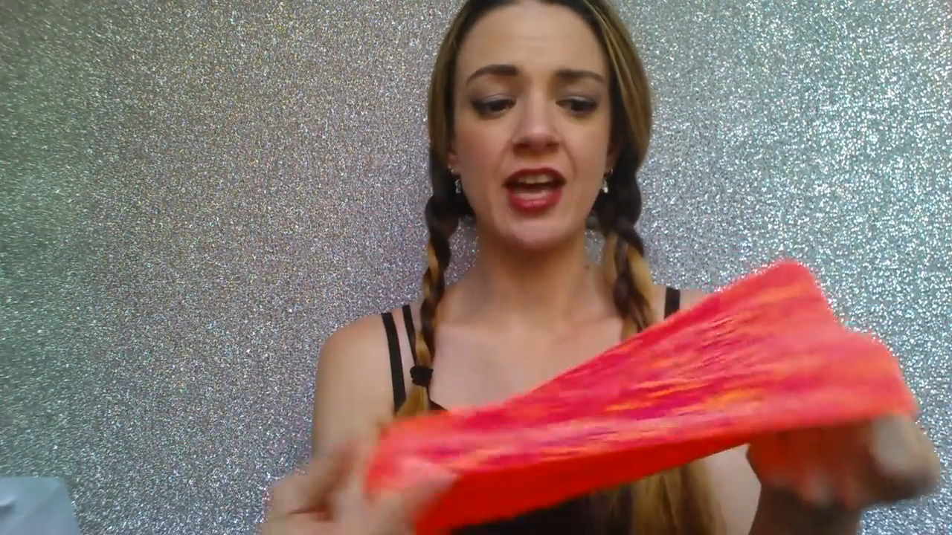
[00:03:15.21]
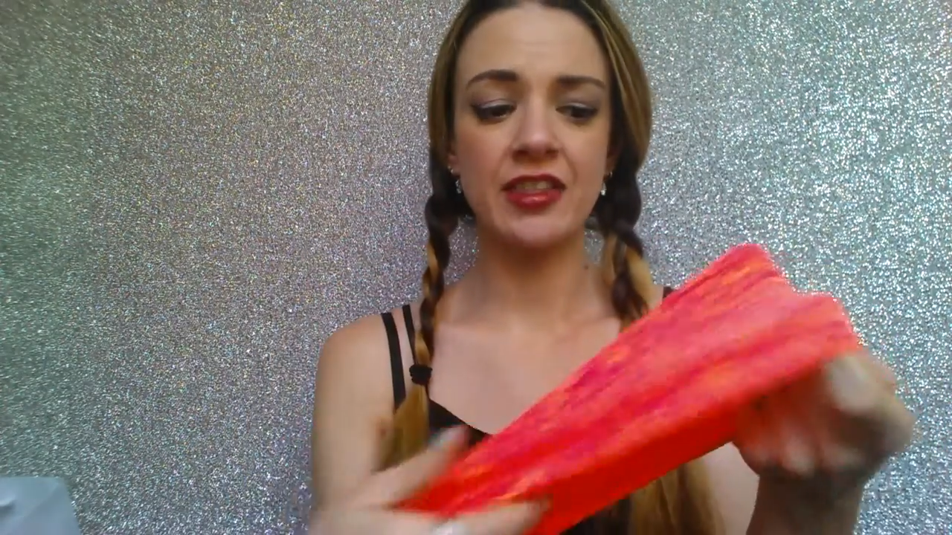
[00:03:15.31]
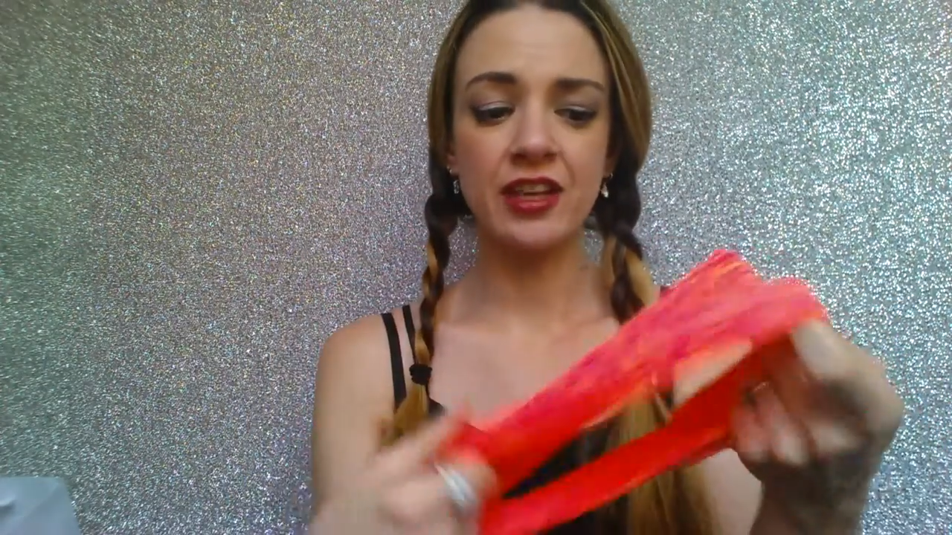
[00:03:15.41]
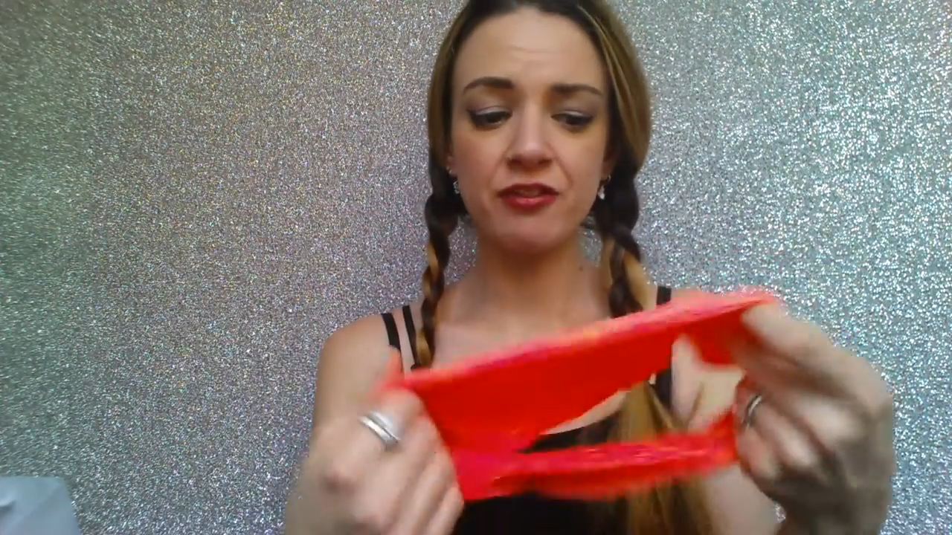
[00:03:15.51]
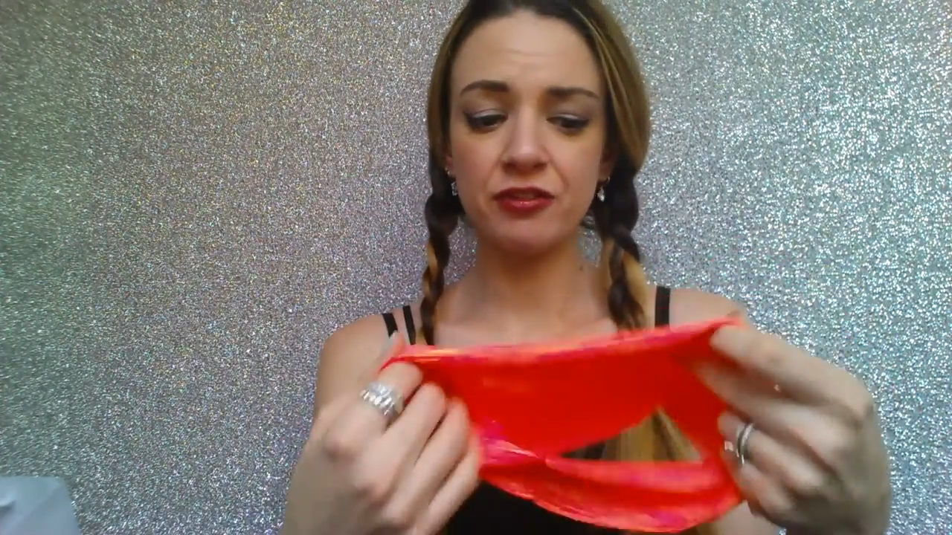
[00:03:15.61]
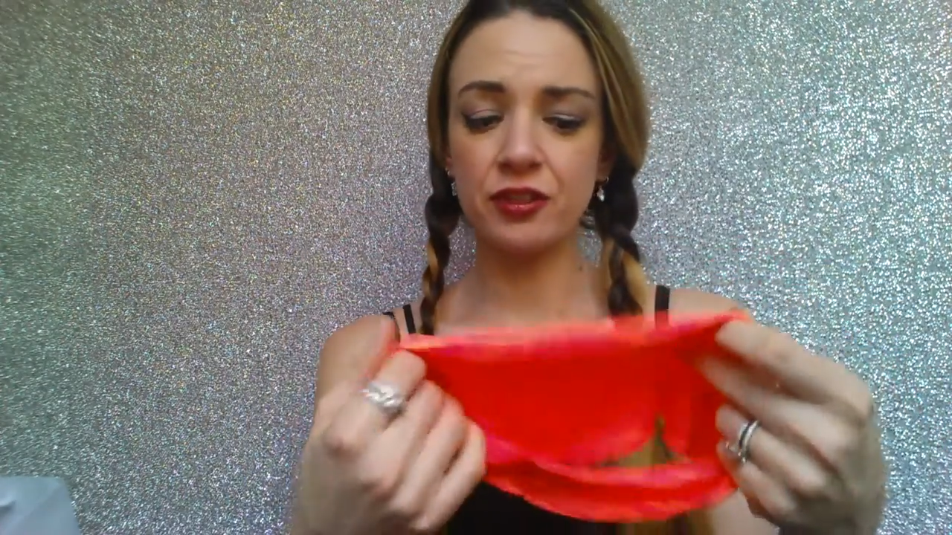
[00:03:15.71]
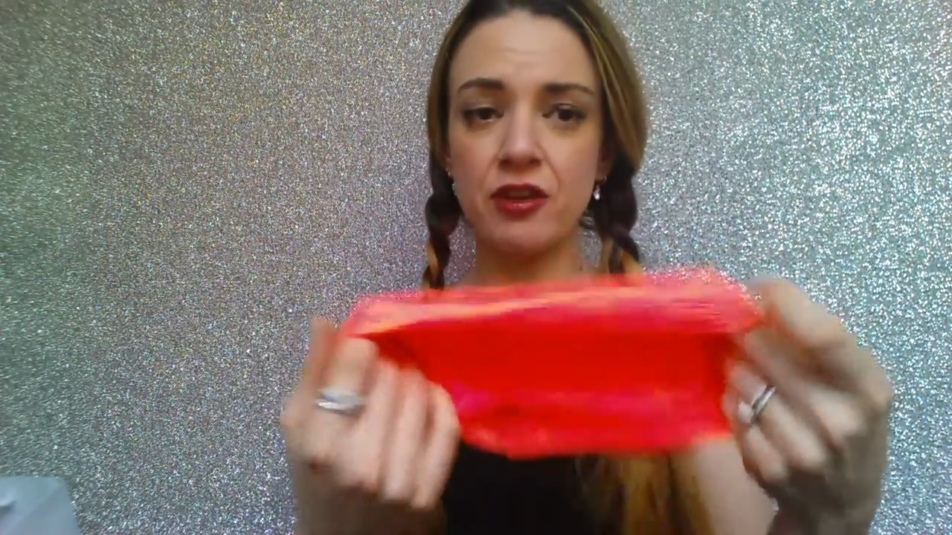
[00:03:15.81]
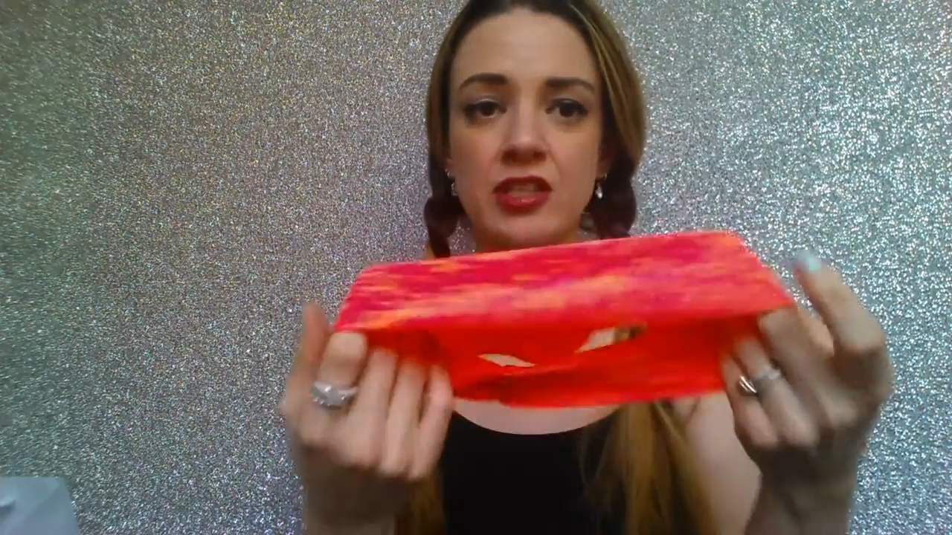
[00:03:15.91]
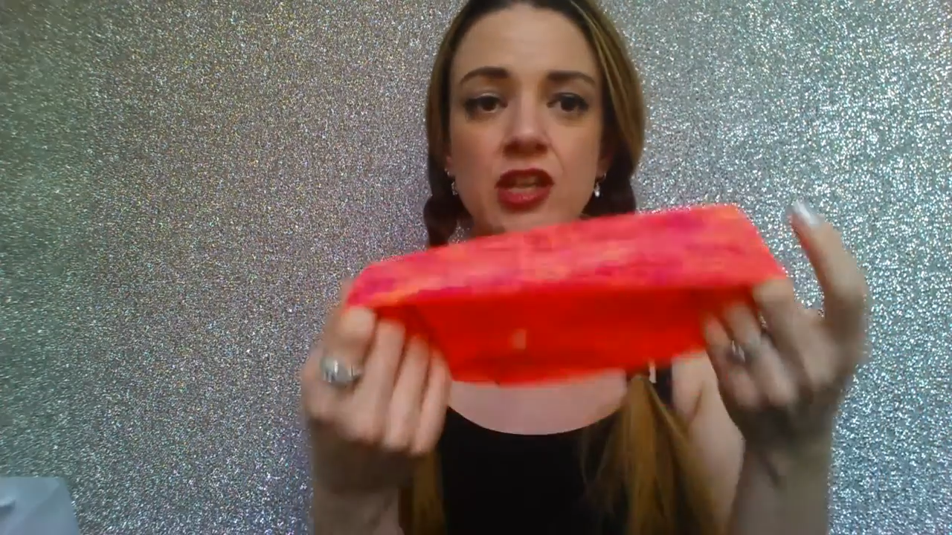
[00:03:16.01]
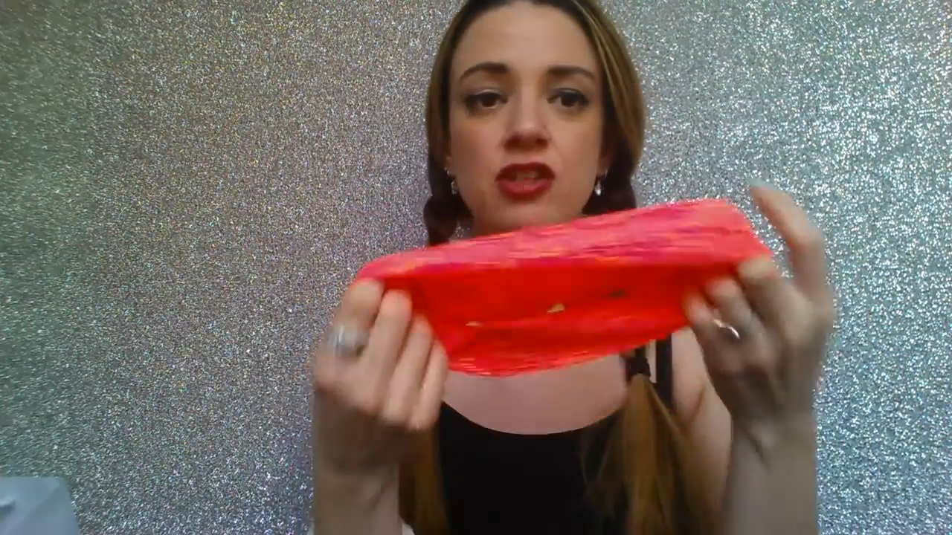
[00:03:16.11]
I think
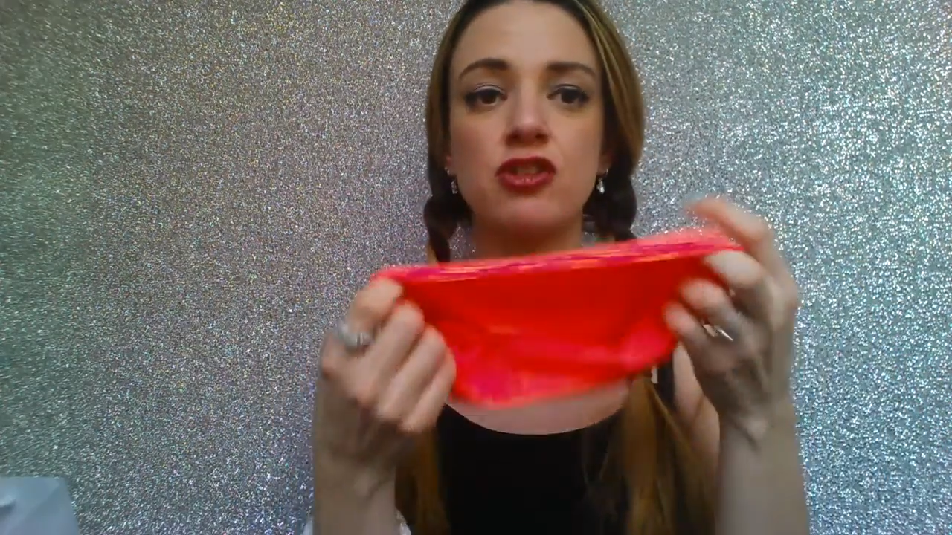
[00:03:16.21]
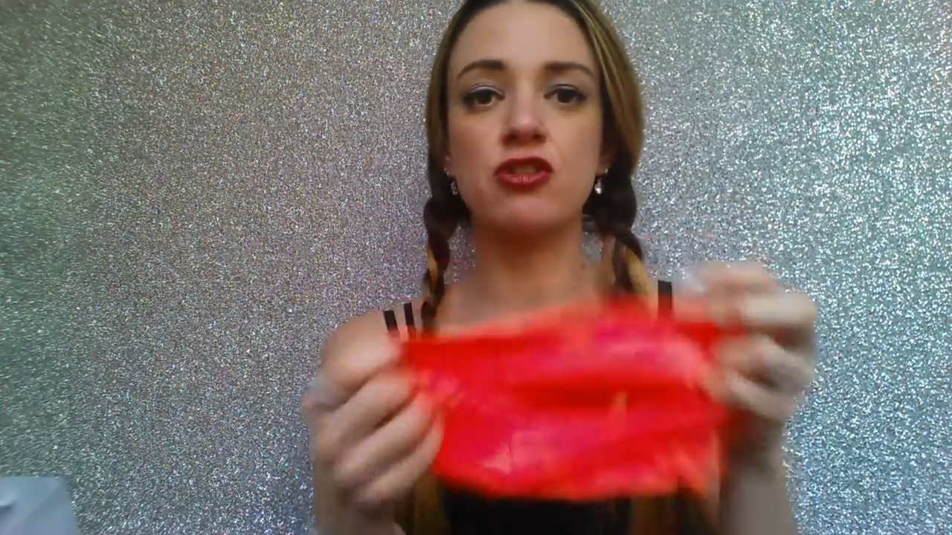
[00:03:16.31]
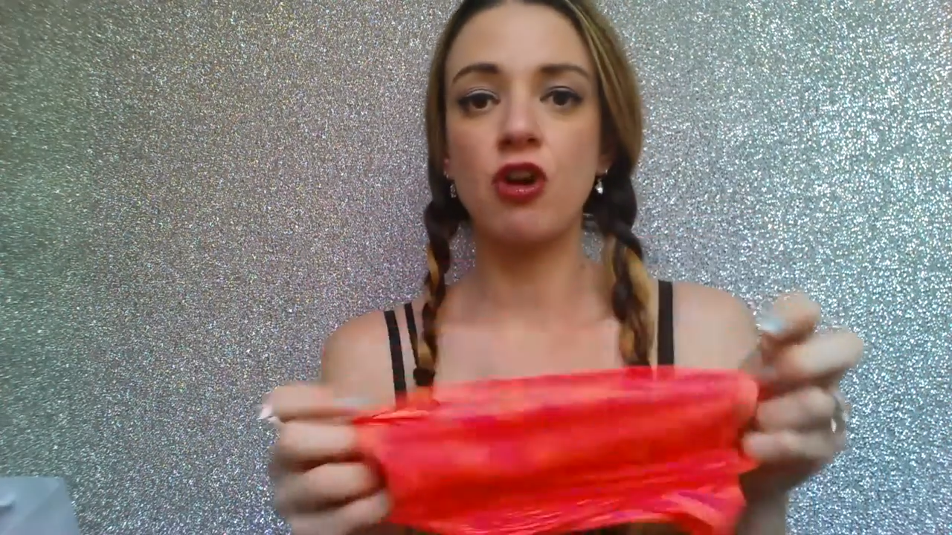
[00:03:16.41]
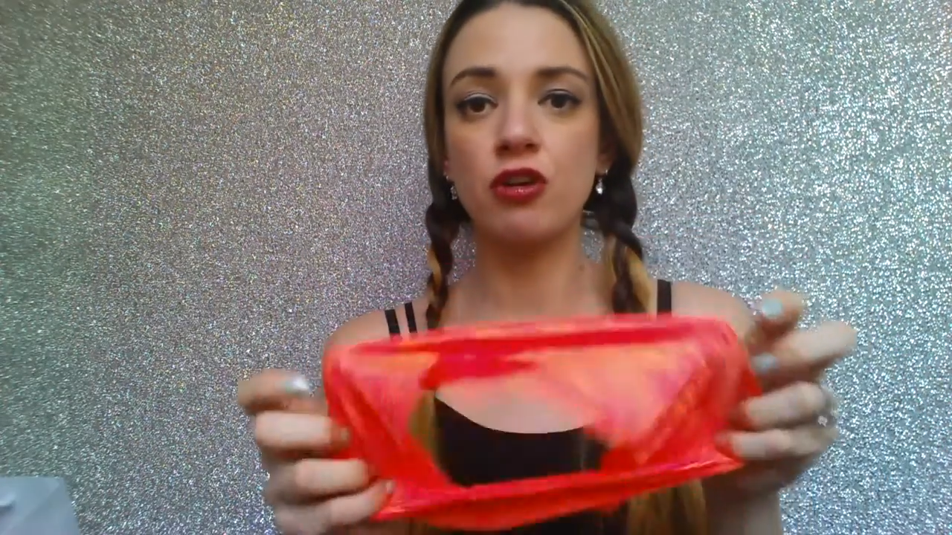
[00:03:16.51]
fluoros are so